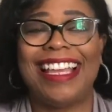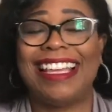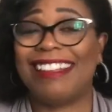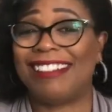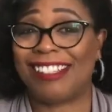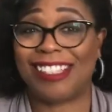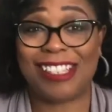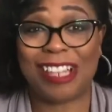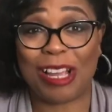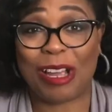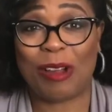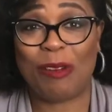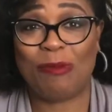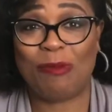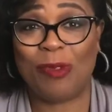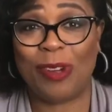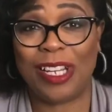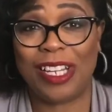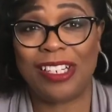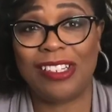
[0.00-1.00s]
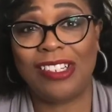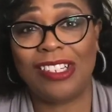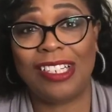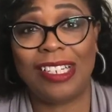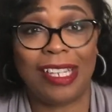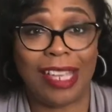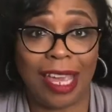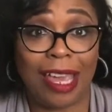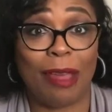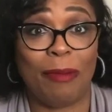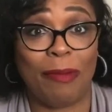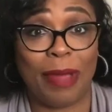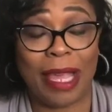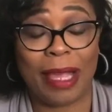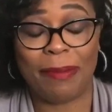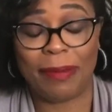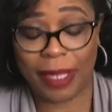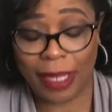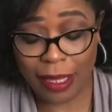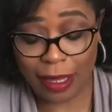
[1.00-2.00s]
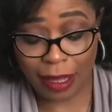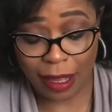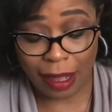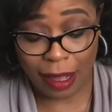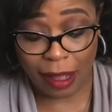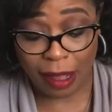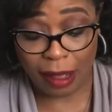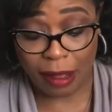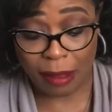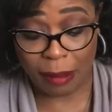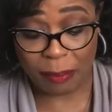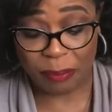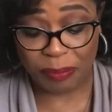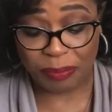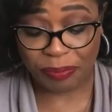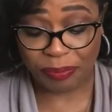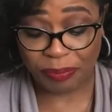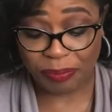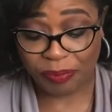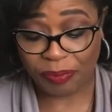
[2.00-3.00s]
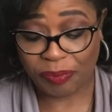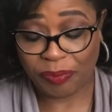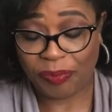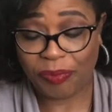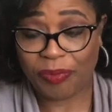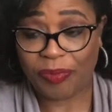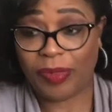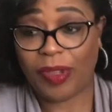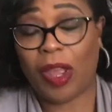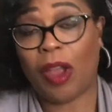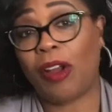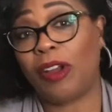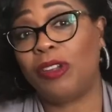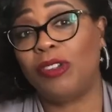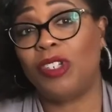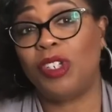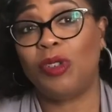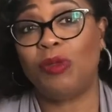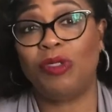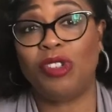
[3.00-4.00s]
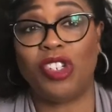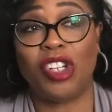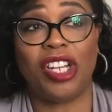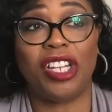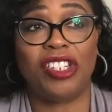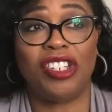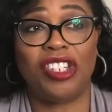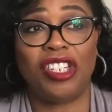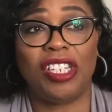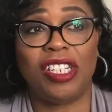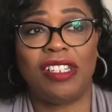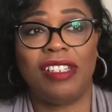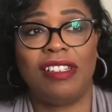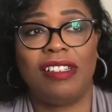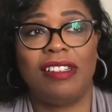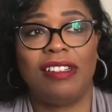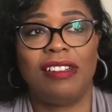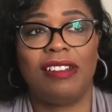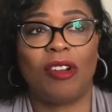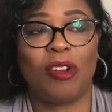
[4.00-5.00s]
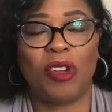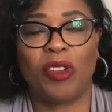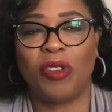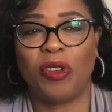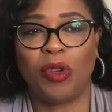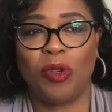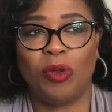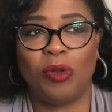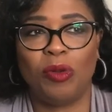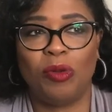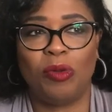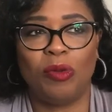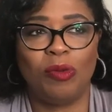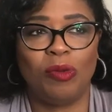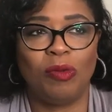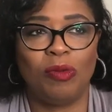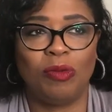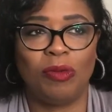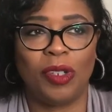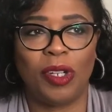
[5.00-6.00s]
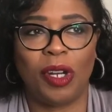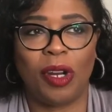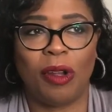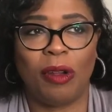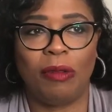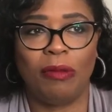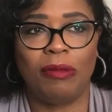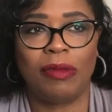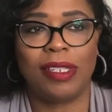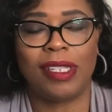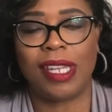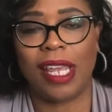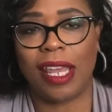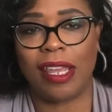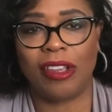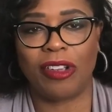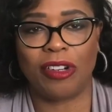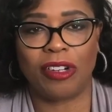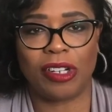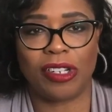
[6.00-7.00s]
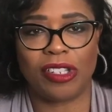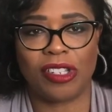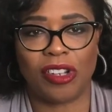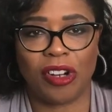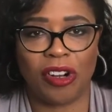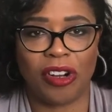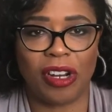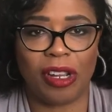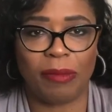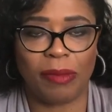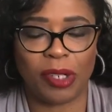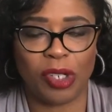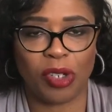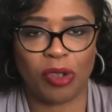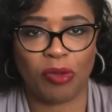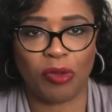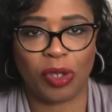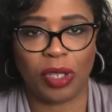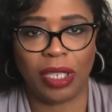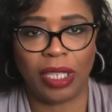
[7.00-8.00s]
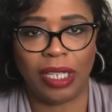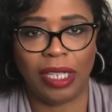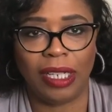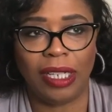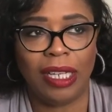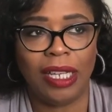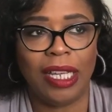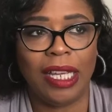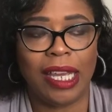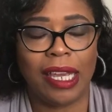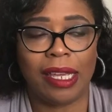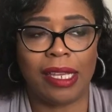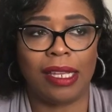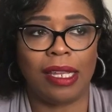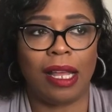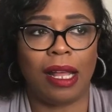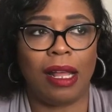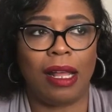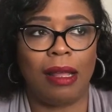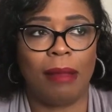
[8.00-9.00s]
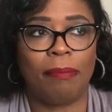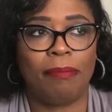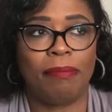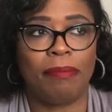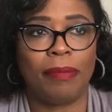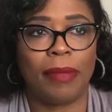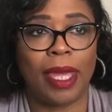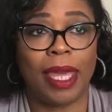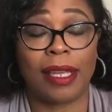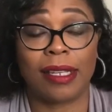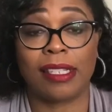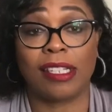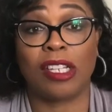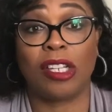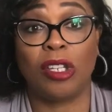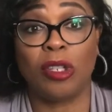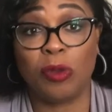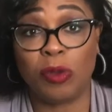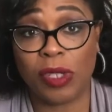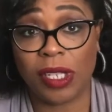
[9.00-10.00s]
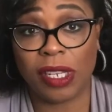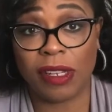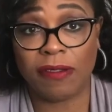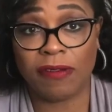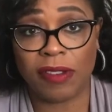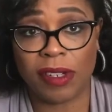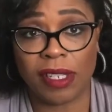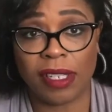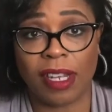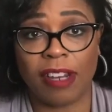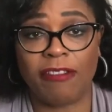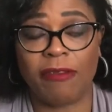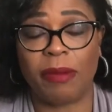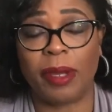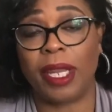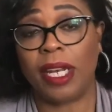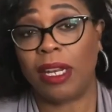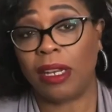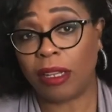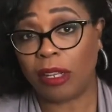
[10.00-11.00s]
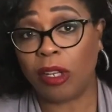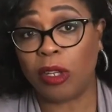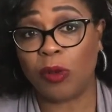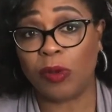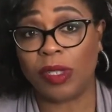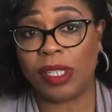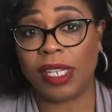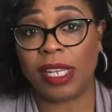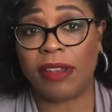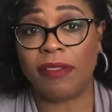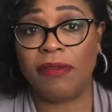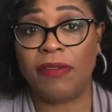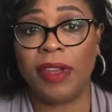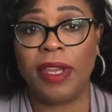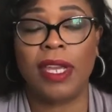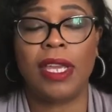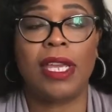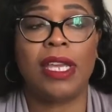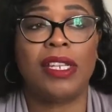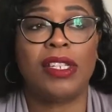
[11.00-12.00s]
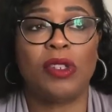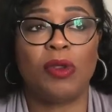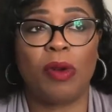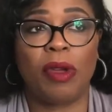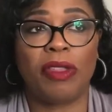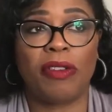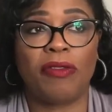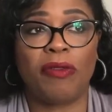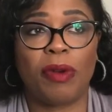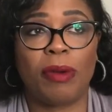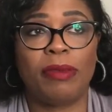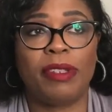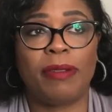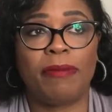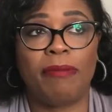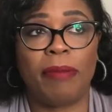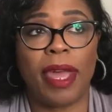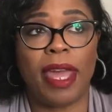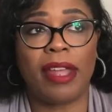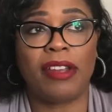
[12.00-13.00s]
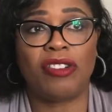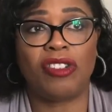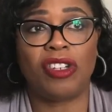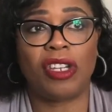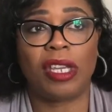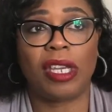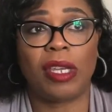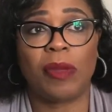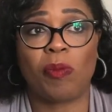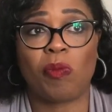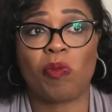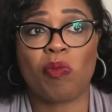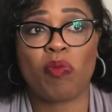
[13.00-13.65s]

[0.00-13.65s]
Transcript: a stuck up witch? Yeah, maybe. Um, are you too judgy? Are you you know, saying you're discerning, but you're really um, exclusive instead of inclusive to other forms of magic